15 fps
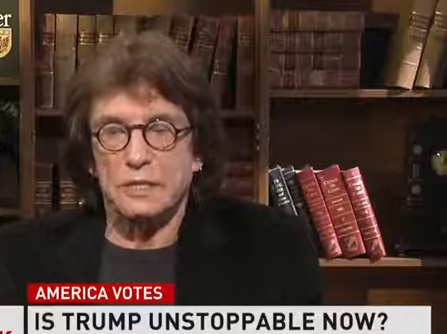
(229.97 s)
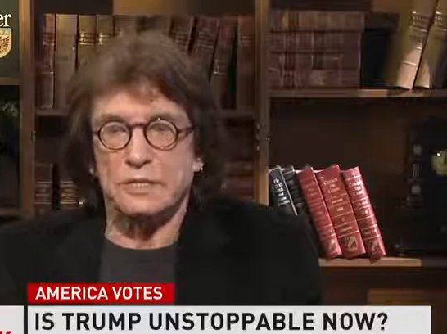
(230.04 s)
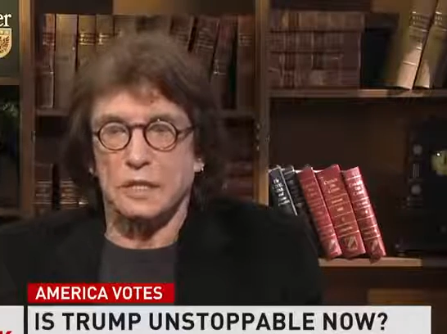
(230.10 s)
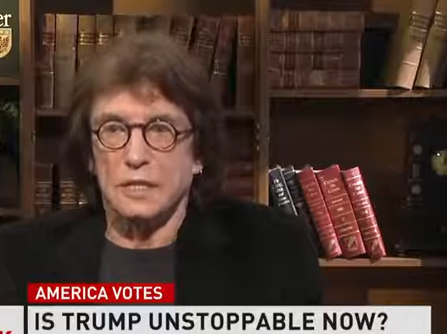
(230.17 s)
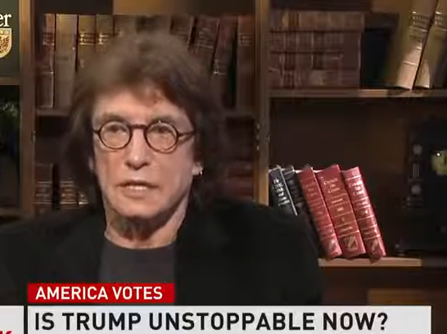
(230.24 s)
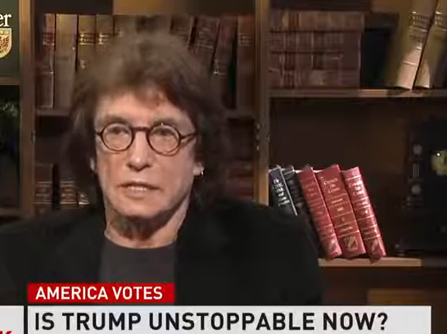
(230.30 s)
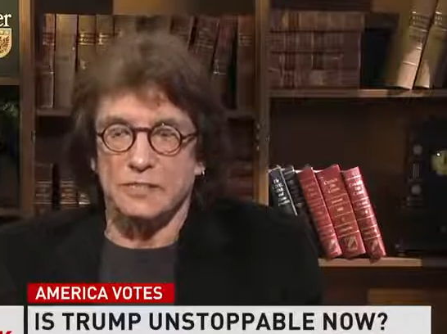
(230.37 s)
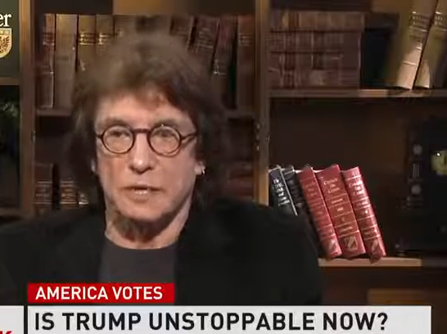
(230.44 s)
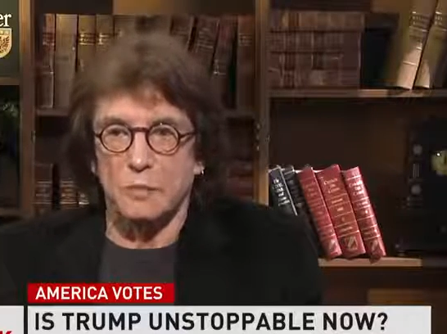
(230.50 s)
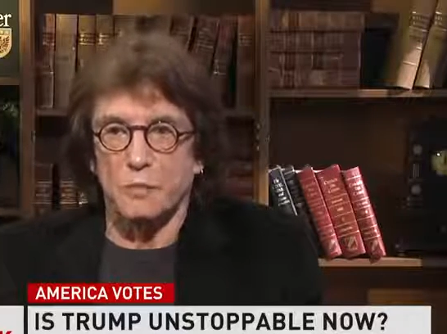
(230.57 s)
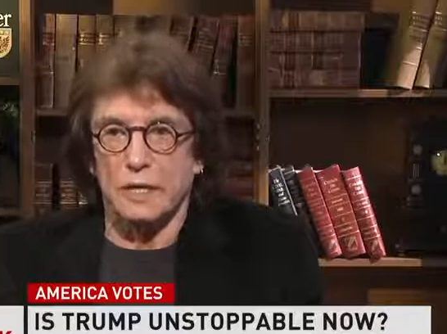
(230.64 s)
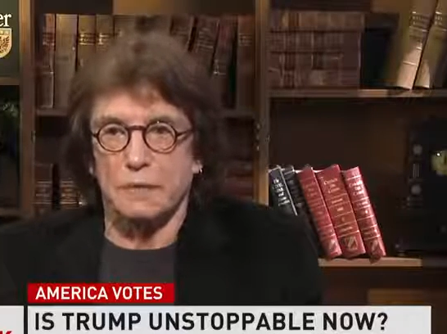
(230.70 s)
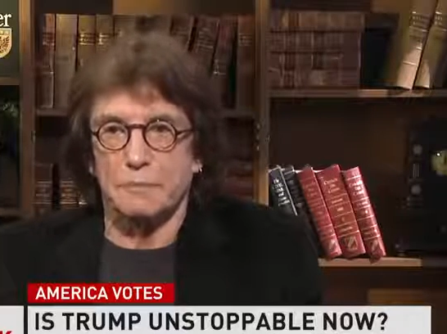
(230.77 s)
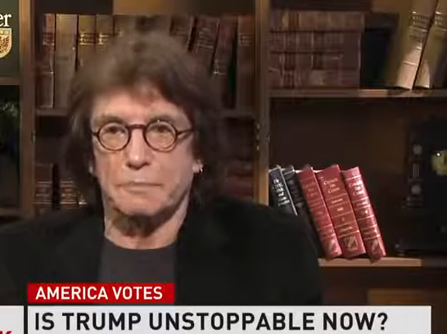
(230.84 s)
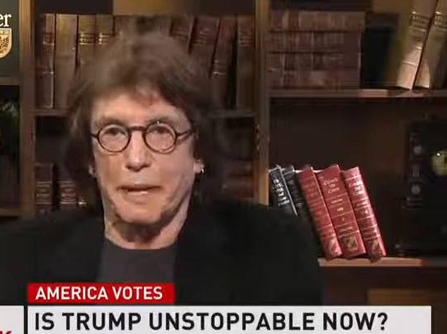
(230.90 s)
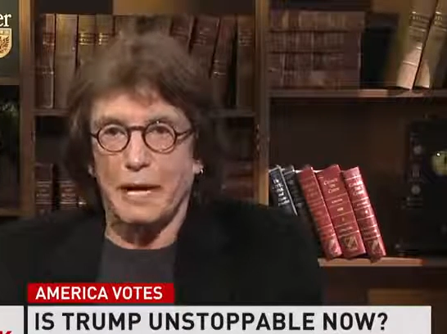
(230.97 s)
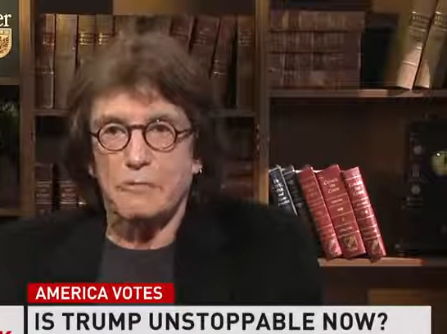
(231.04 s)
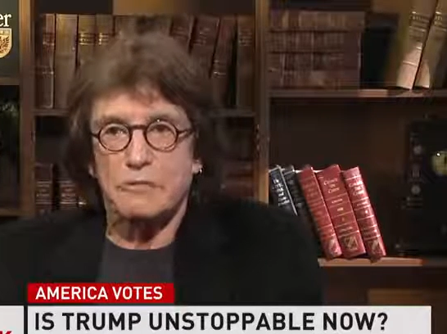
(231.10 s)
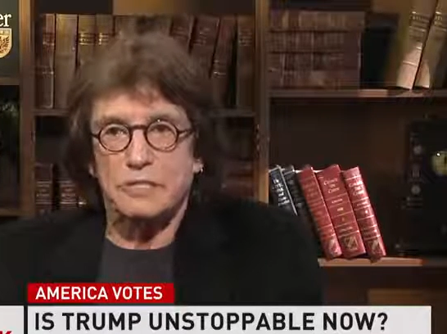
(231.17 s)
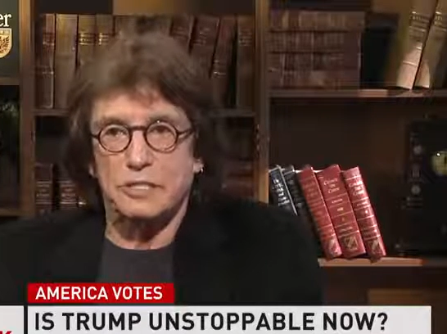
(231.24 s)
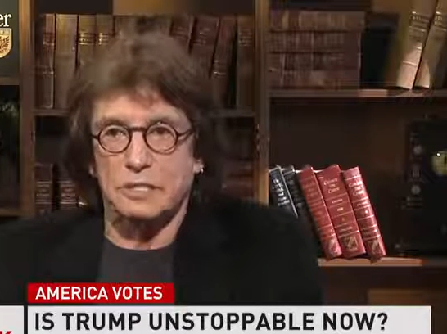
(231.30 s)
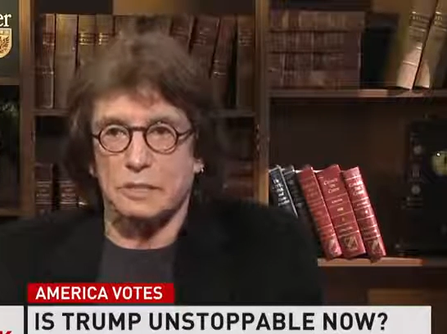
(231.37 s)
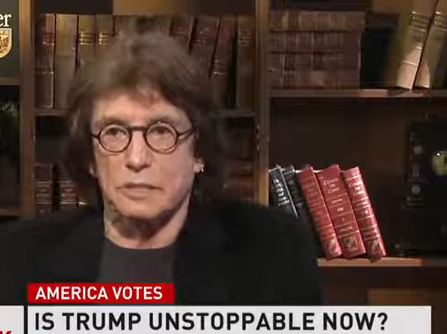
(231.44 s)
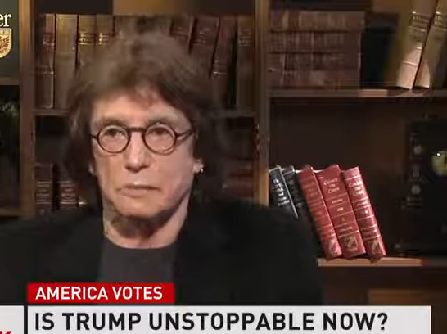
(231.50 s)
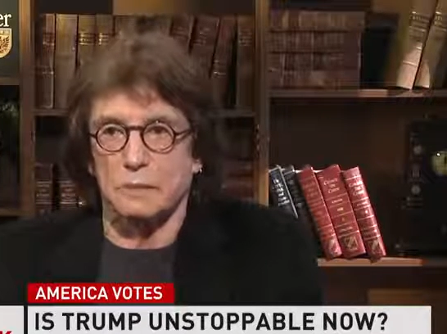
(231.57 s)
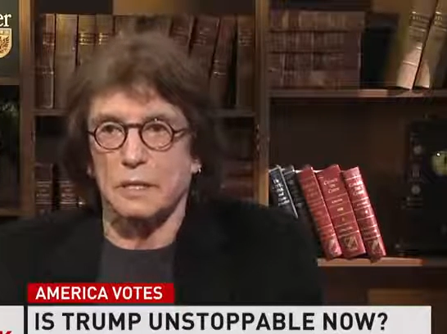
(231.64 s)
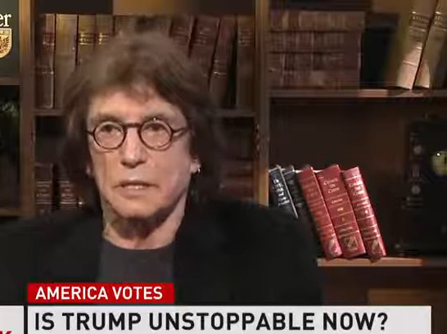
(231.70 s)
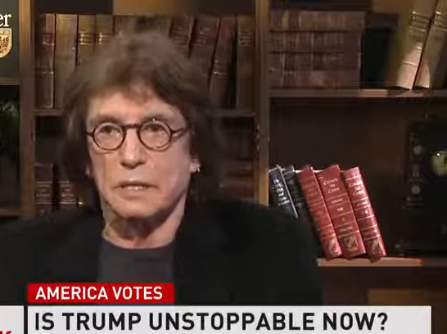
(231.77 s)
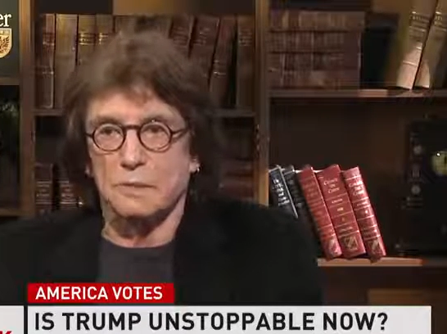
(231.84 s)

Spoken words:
is in some way embarrassing them